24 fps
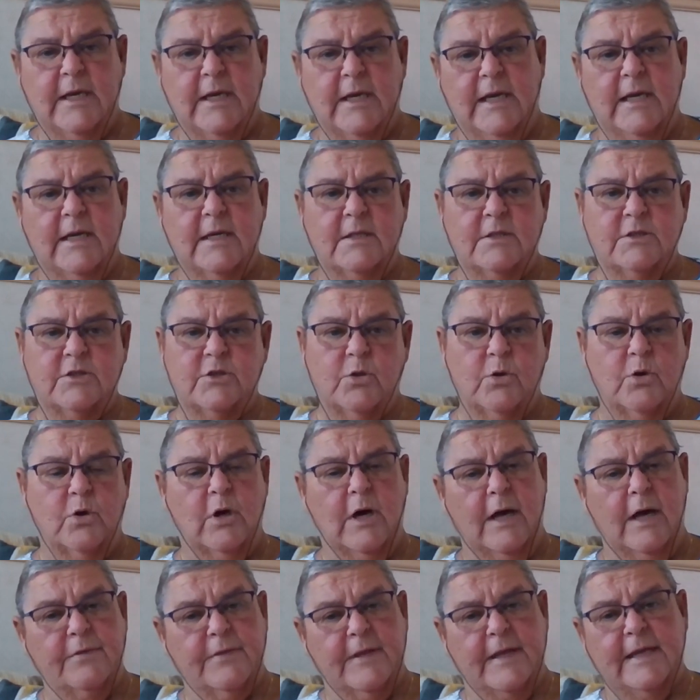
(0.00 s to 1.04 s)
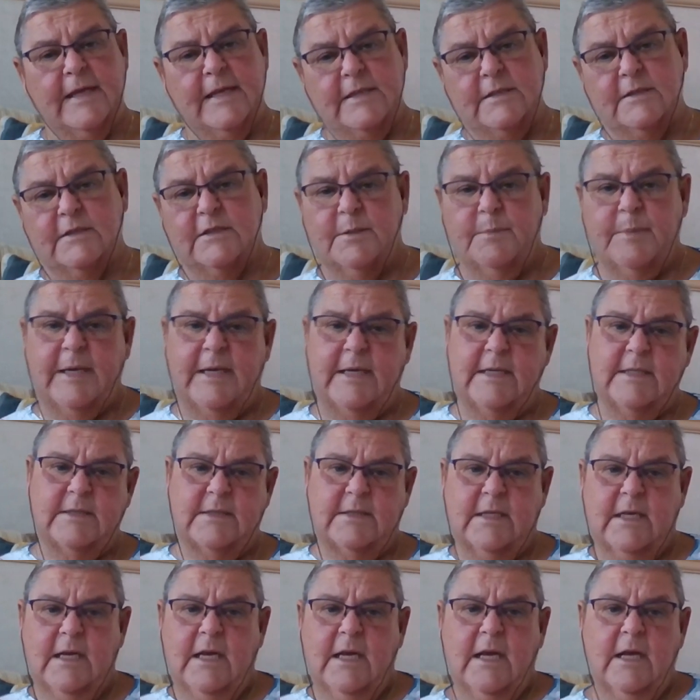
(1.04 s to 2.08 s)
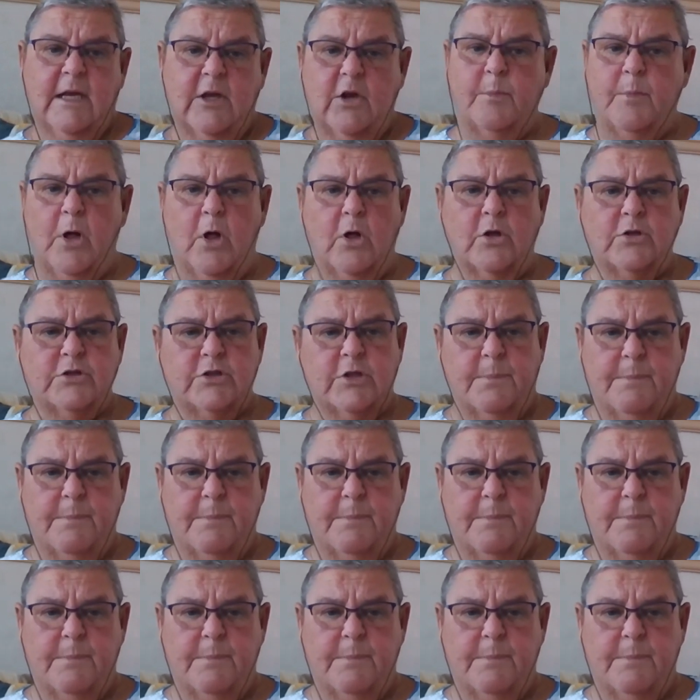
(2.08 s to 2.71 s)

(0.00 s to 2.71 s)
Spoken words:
So I think to me, it's pickleball's